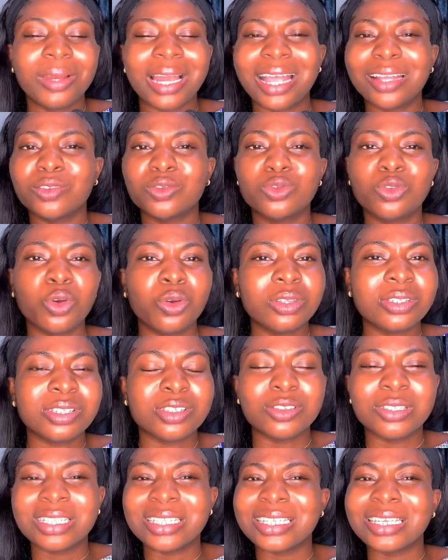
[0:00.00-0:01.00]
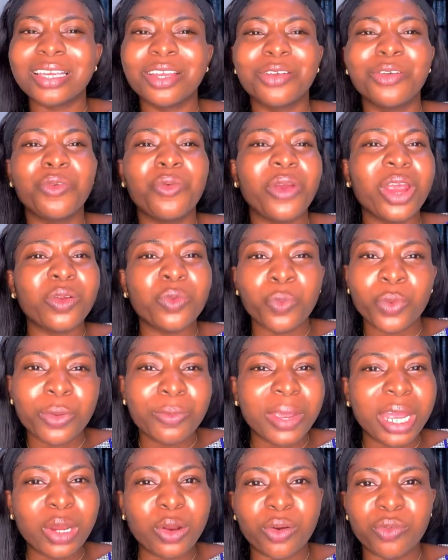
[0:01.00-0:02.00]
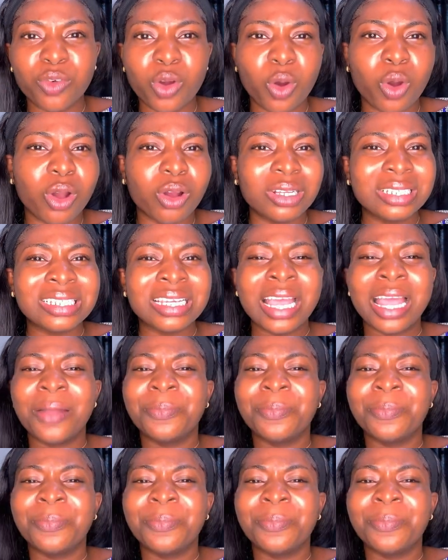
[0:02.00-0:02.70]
Like those, you see great women of God,